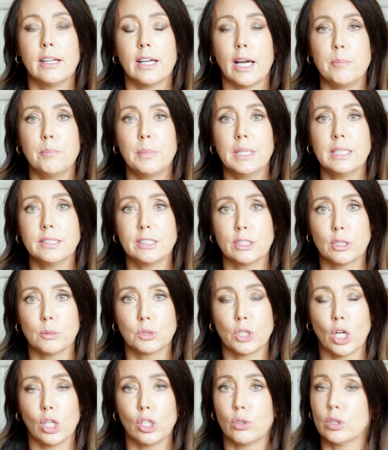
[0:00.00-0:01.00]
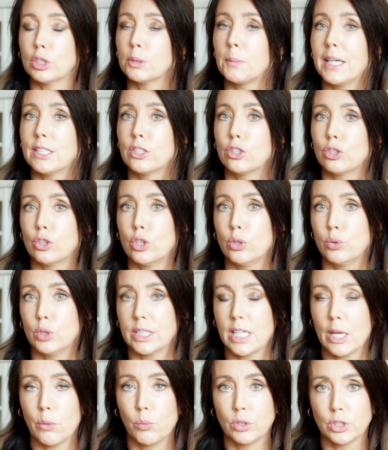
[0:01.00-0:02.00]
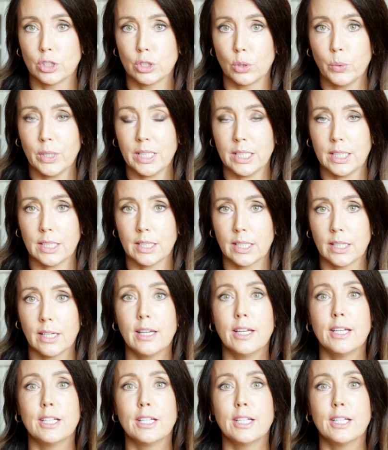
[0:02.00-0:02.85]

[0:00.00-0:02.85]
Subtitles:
I'm building up tolerance by just using it once a week.